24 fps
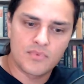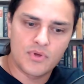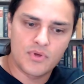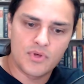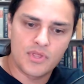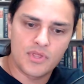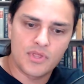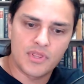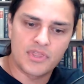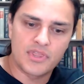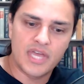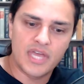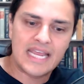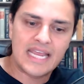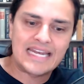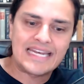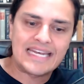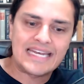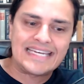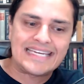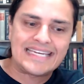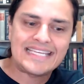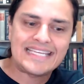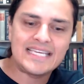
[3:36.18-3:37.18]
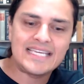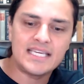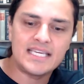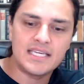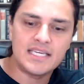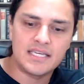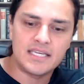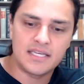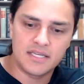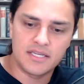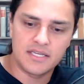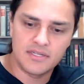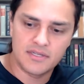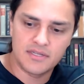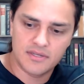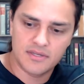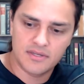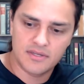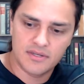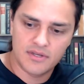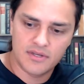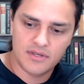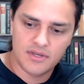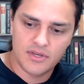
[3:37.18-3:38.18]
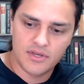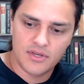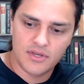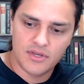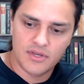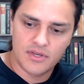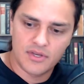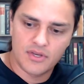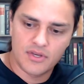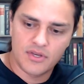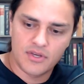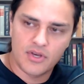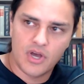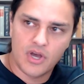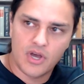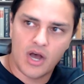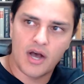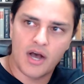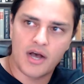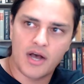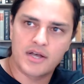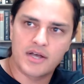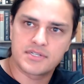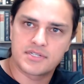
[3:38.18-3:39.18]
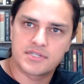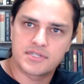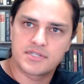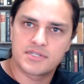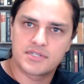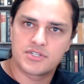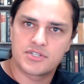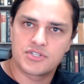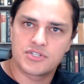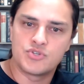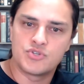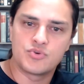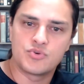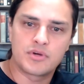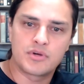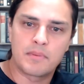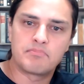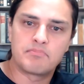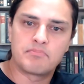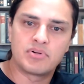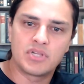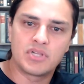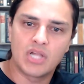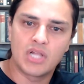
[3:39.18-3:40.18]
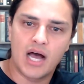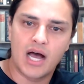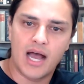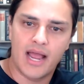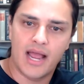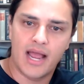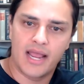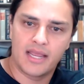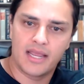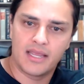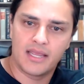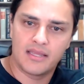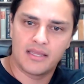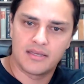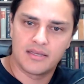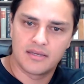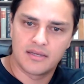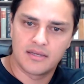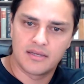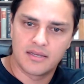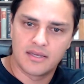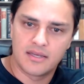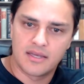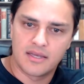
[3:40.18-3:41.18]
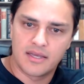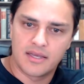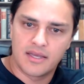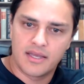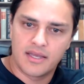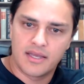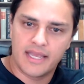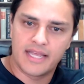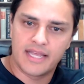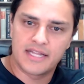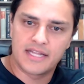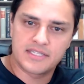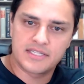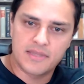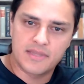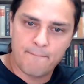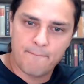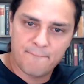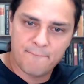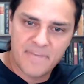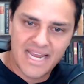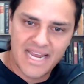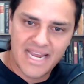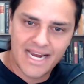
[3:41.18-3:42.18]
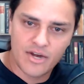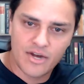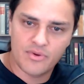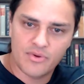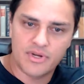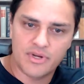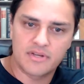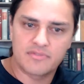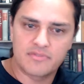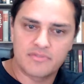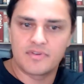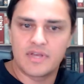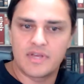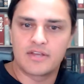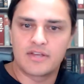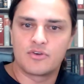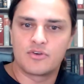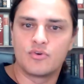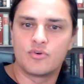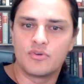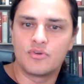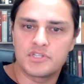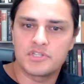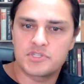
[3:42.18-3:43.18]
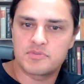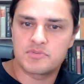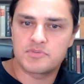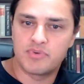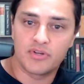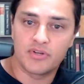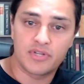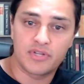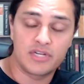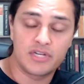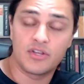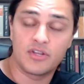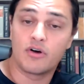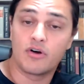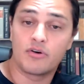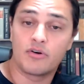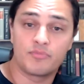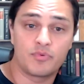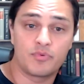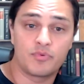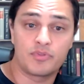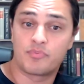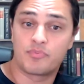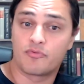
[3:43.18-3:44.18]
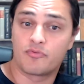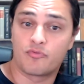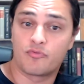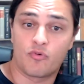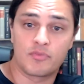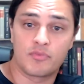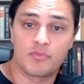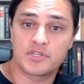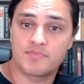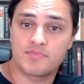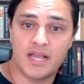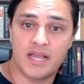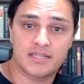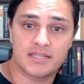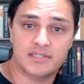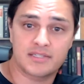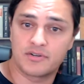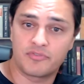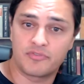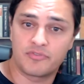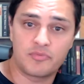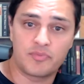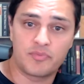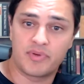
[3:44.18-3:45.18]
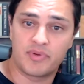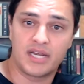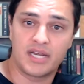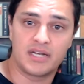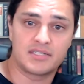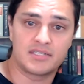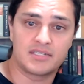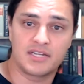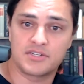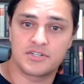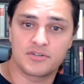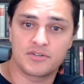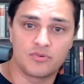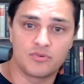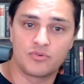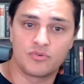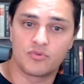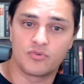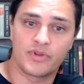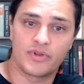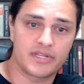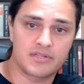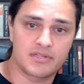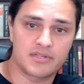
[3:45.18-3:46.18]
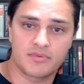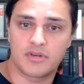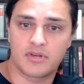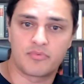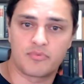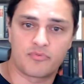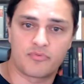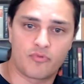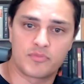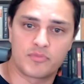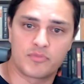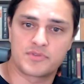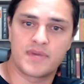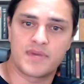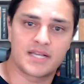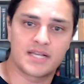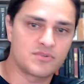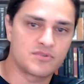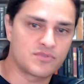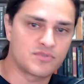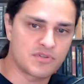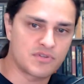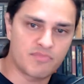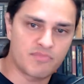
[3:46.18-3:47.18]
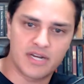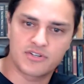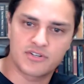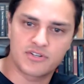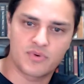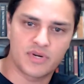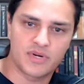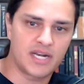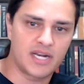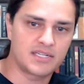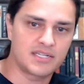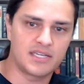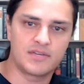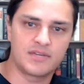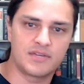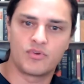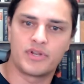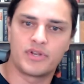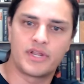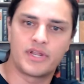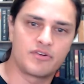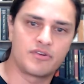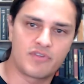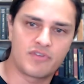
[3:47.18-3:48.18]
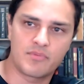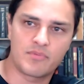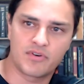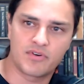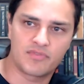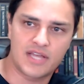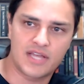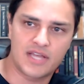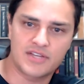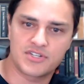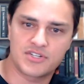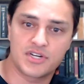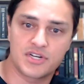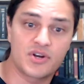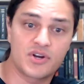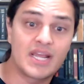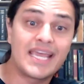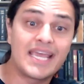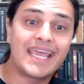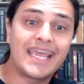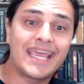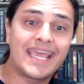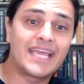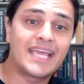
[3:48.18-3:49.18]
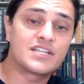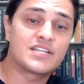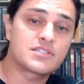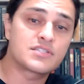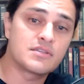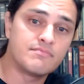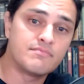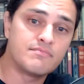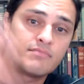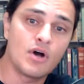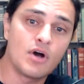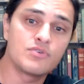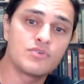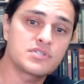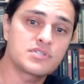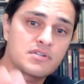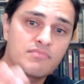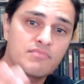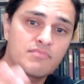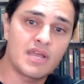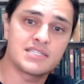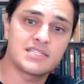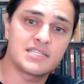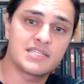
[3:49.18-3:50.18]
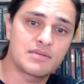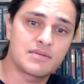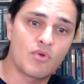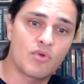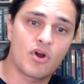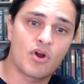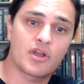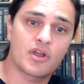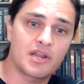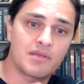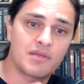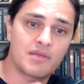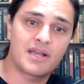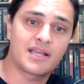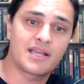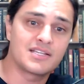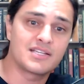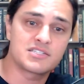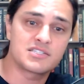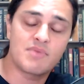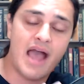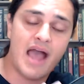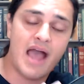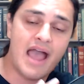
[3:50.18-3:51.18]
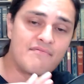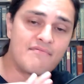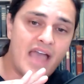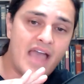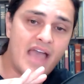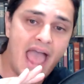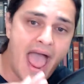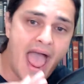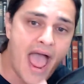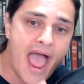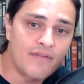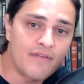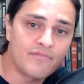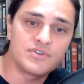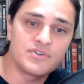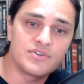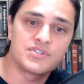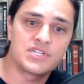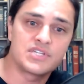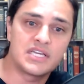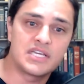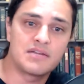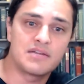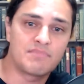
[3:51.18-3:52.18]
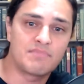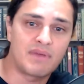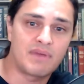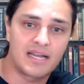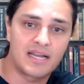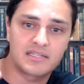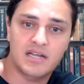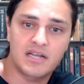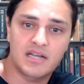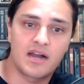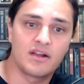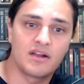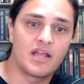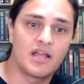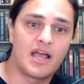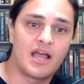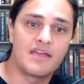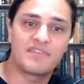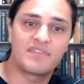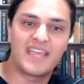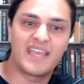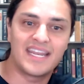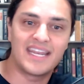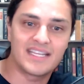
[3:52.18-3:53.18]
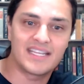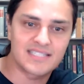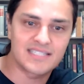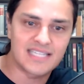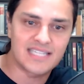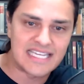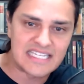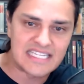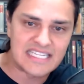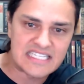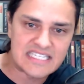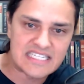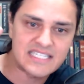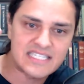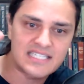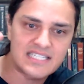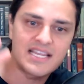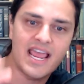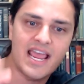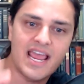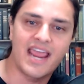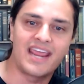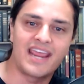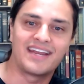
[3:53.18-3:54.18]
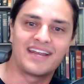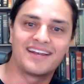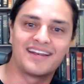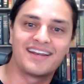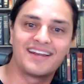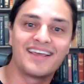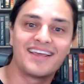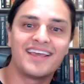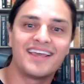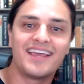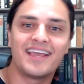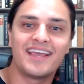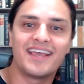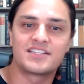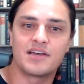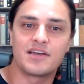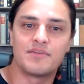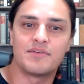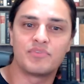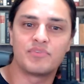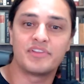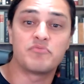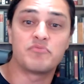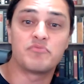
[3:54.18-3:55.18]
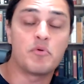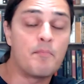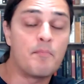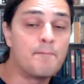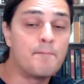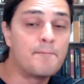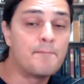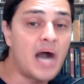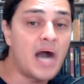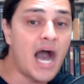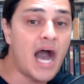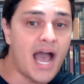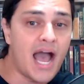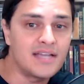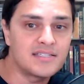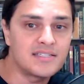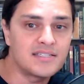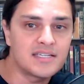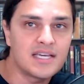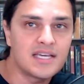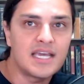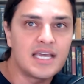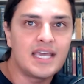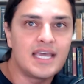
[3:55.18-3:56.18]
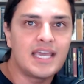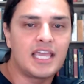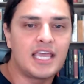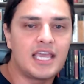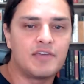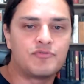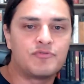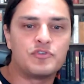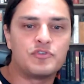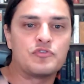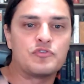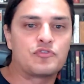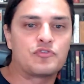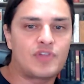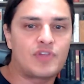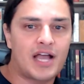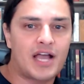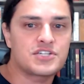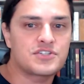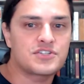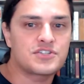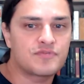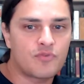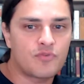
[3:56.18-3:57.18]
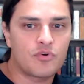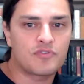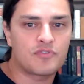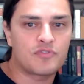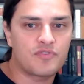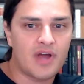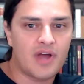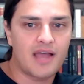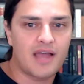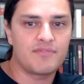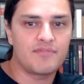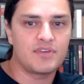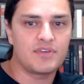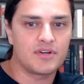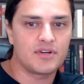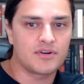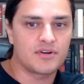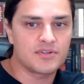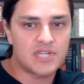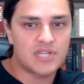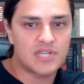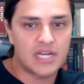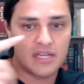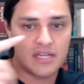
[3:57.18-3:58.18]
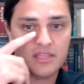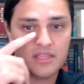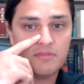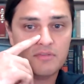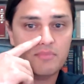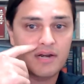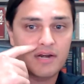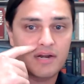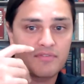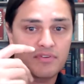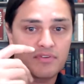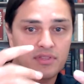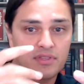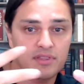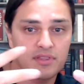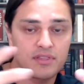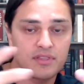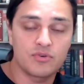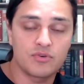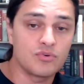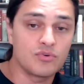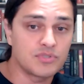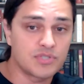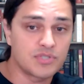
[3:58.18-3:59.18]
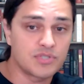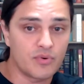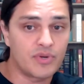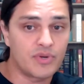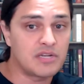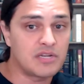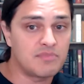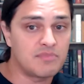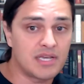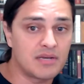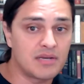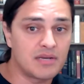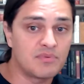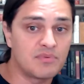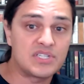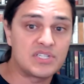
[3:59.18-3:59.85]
they need us to comply. It's imperative. And Google is built, and y'all, with Performance Max, I don't know if you've been paying attention, Google rolled out something called Performance Max. It was in beta in 2019, rolled out in November of last year. It's the most amazing marketing mechanism I've ever seen in my entire life. It is insane. It's unbelievable. But if you flash forward 5 years and think about everything that Google is going to be able to